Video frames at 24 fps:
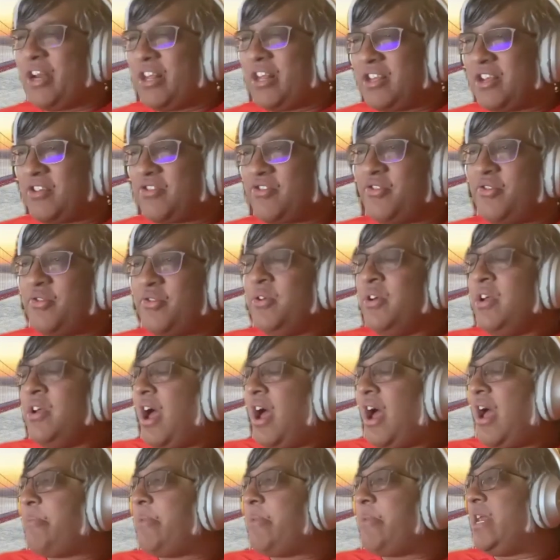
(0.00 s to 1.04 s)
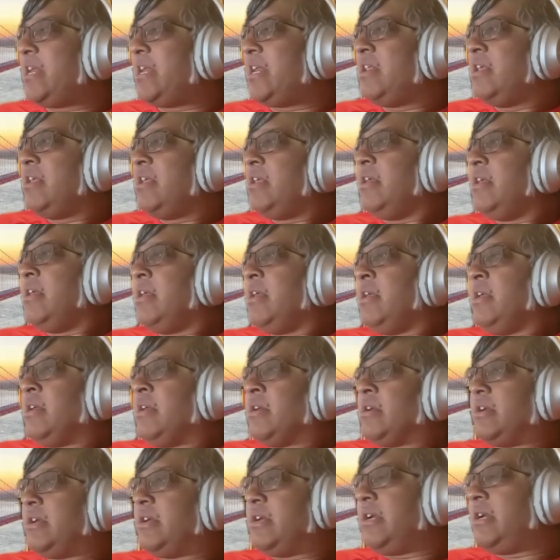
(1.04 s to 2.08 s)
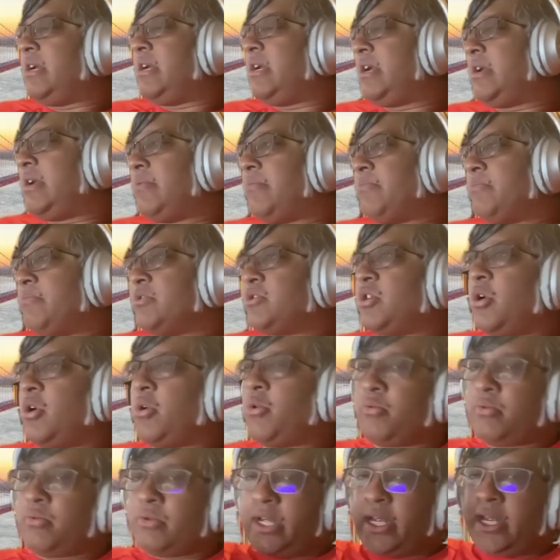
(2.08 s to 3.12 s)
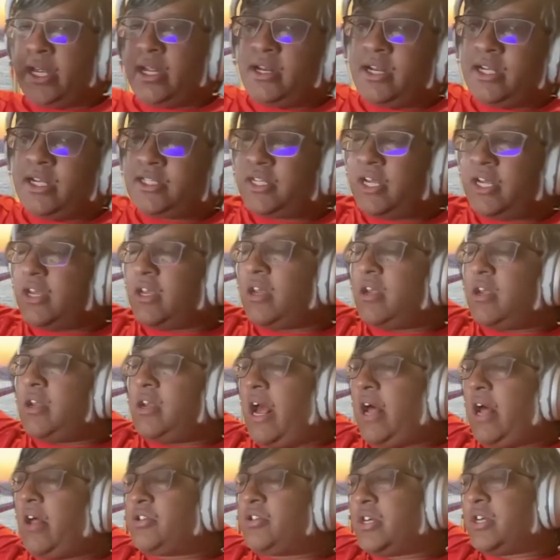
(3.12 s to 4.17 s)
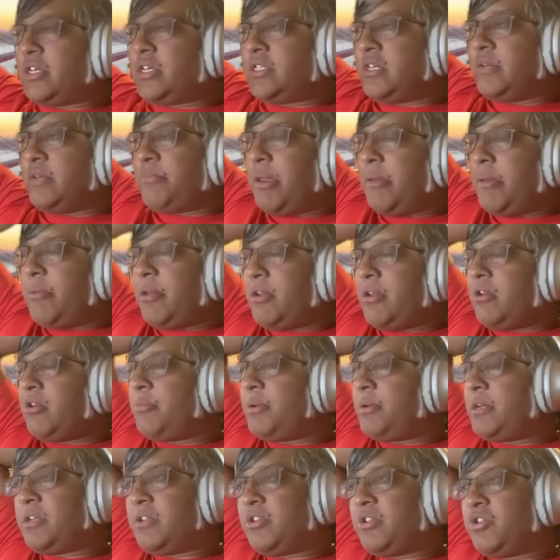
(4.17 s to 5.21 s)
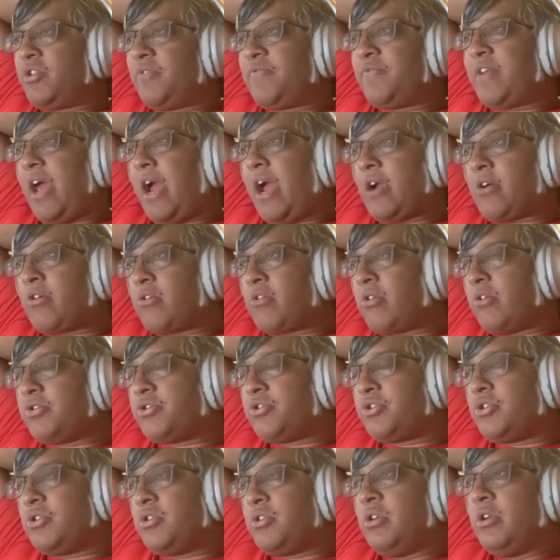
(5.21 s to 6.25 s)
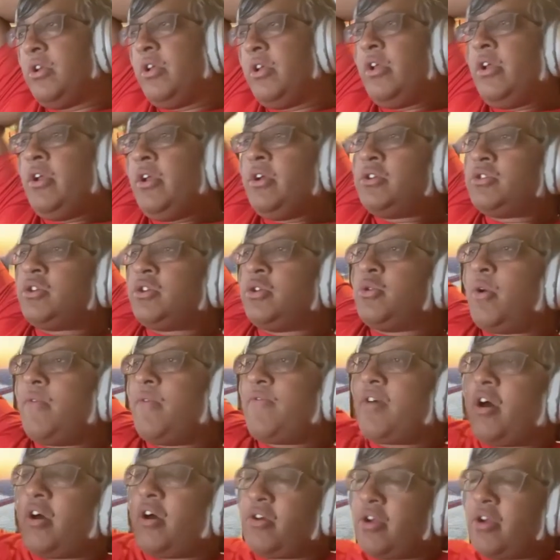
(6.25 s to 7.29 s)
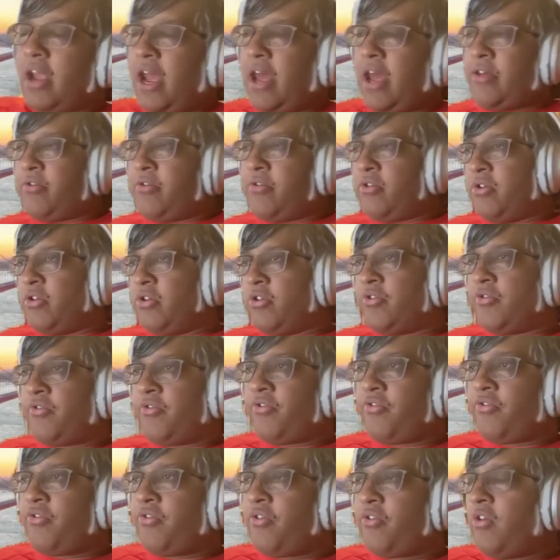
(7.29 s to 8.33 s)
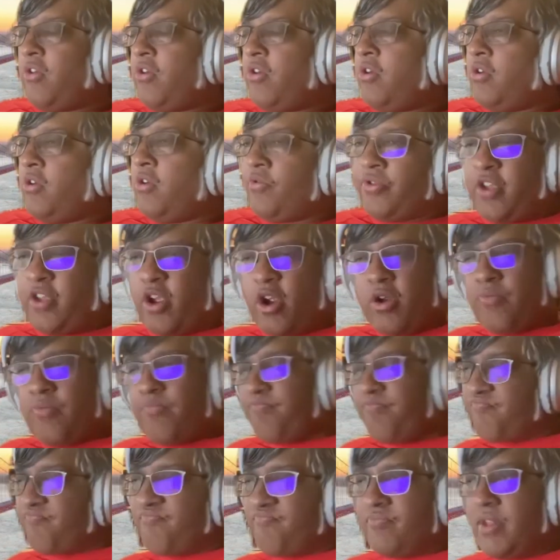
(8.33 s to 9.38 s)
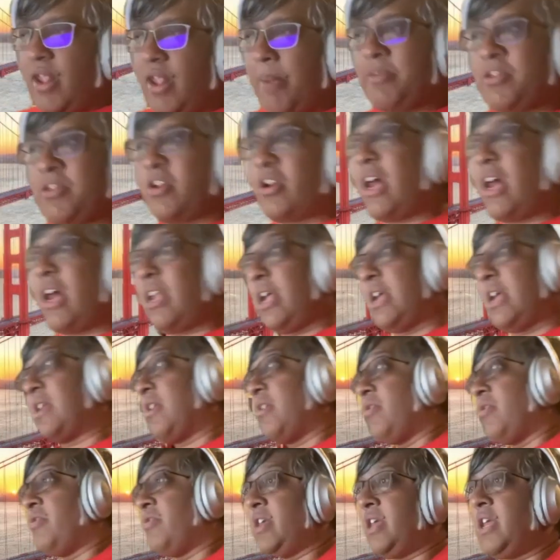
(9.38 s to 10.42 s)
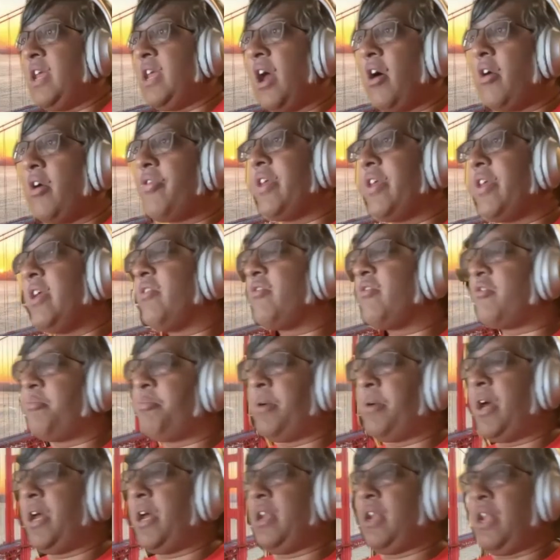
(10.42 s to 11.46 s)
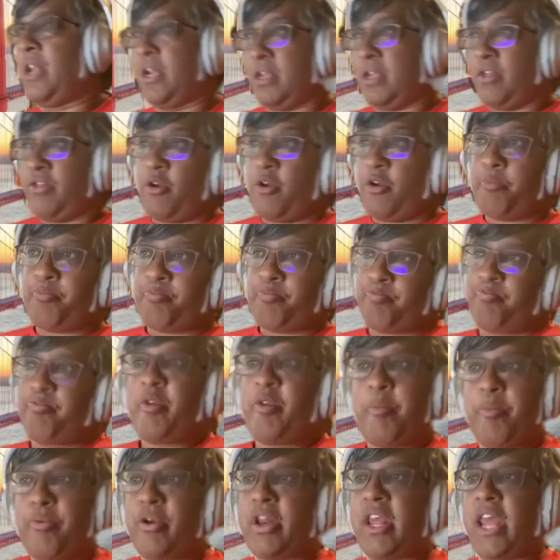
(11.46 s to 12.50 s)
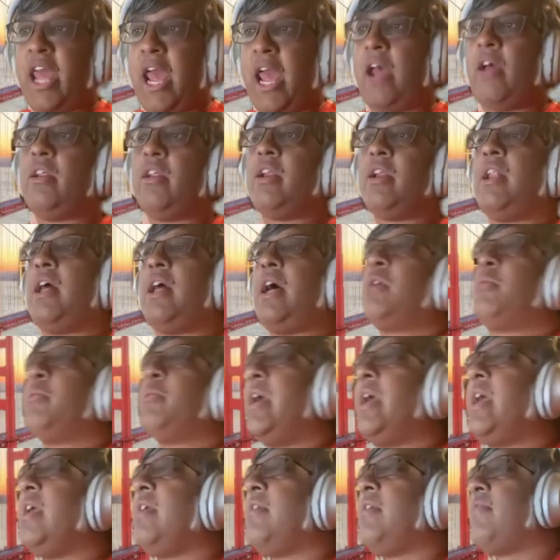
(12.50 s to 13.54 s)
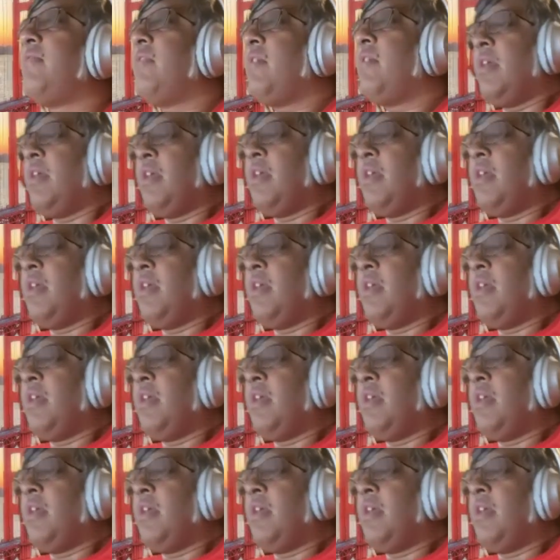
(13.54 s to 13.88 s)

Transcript: I think that's true. I mean, so let's like analogize it maybe a little bit to the shift to agriculture. So you have the hunter-gatherers. They're not like the healthiest, but like they're pretty hale in a lot of ways.